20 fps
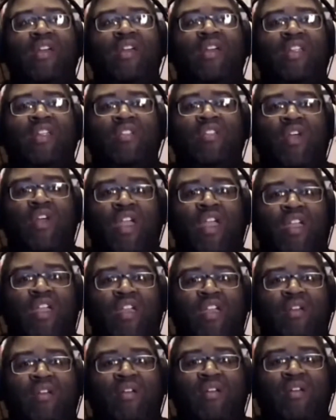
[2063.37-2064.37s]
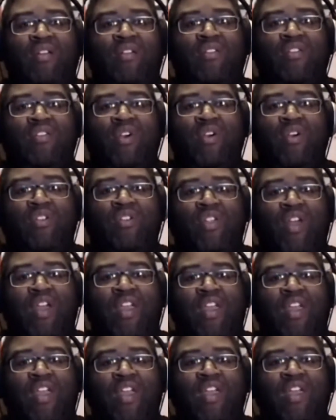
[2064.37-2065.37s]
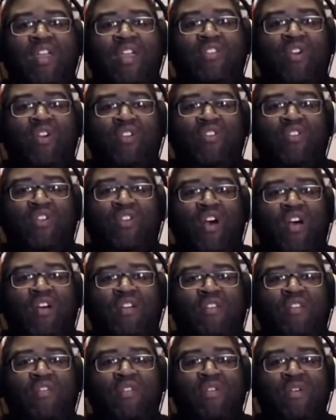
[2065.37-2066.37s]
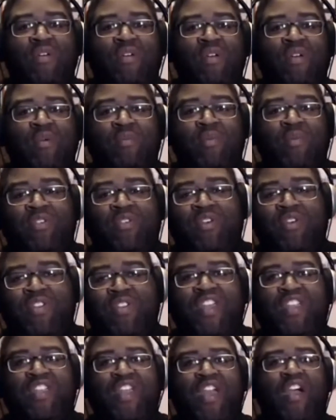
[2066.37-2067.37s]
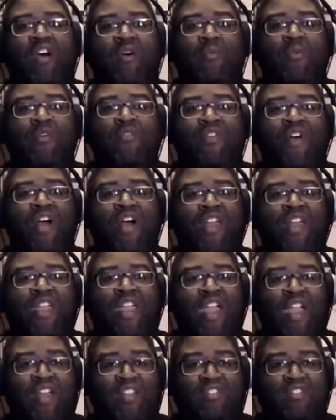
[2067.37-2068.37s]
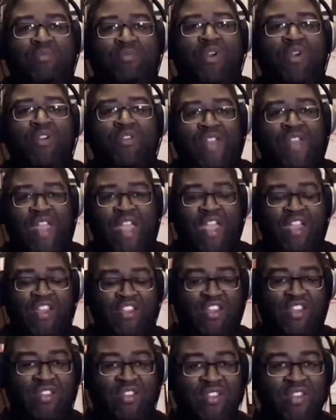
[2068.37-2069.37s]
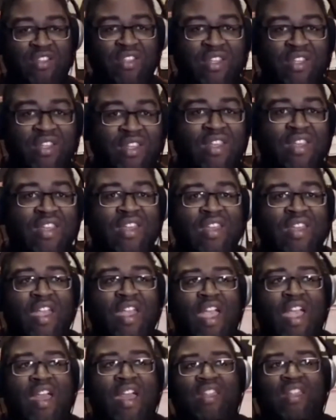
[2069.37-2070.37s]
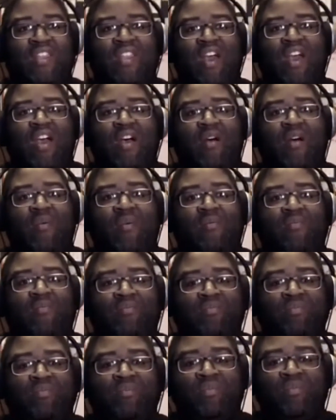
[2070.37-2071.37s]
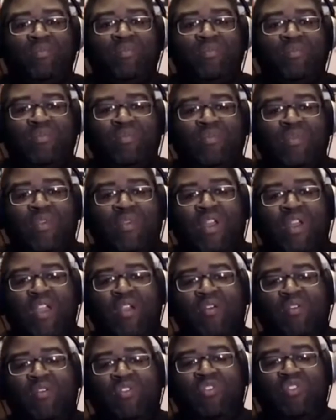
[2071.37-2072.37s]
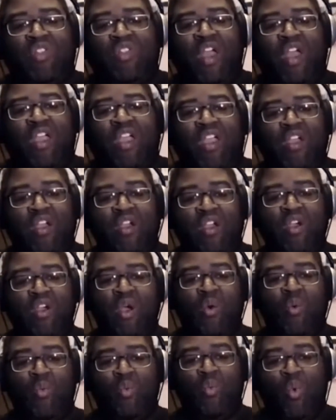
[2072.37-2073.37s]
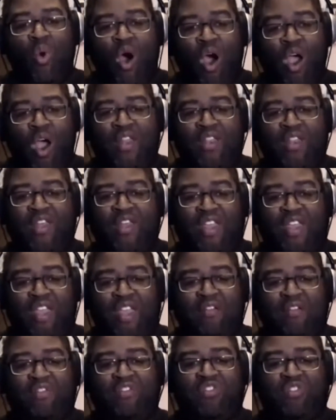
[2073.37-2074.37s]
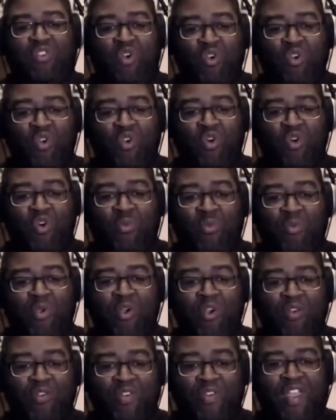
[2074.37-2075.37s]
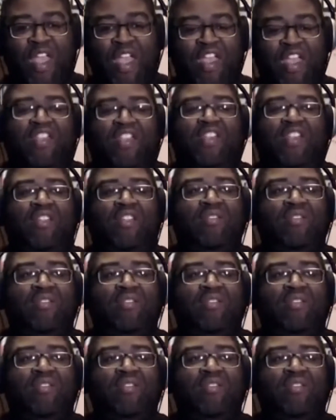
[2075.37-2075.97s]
He's like, so it's like he starts off, puts everything down. Morvahna casts Purification, and he was just like, "Why did they give circle Purification?"